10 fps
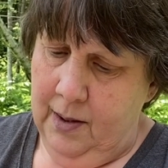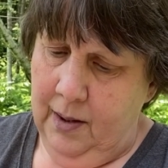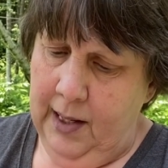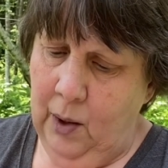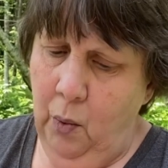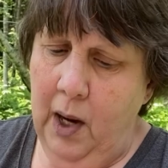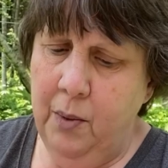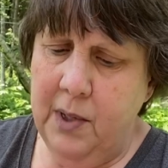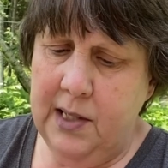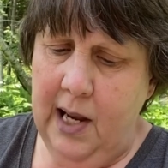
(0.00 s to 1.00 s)
like one
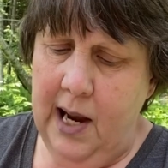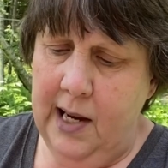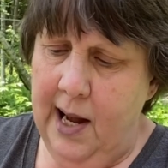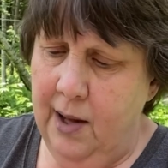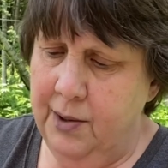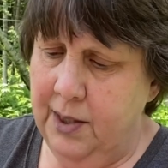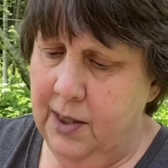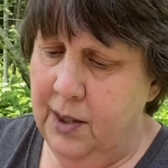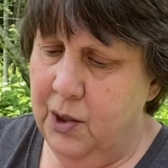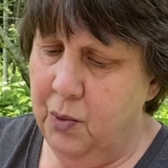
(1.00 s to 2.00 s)
was 8
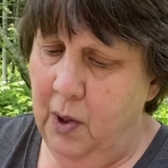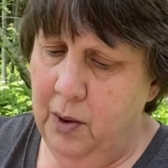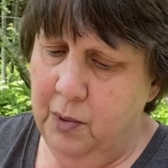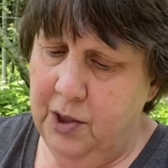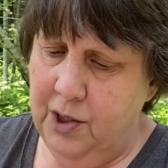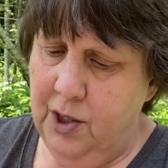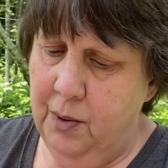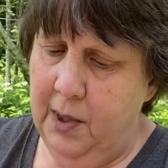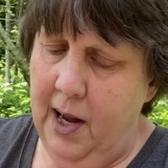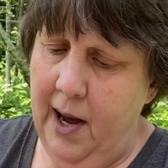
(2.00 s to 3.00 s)
ounces, one was
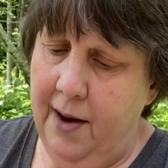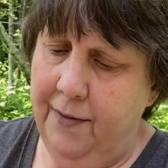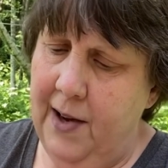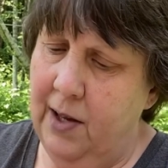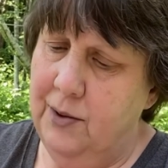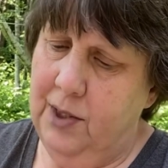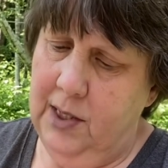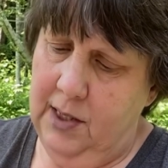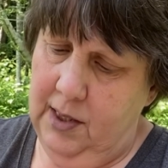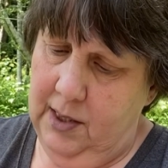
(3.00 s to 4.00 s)
2.5
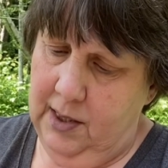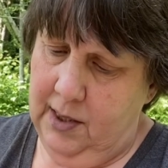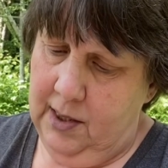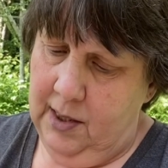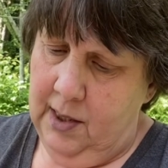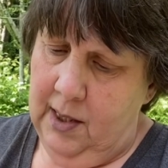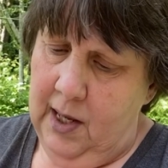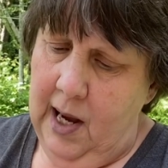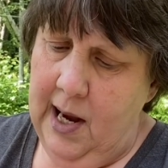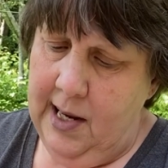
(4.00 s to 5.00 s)
ounces,
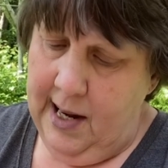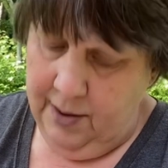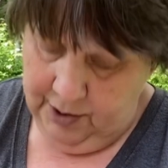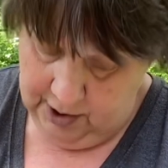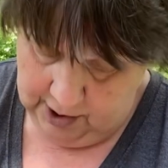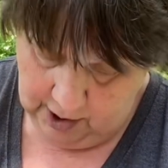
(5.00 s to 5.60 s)
8 ounces of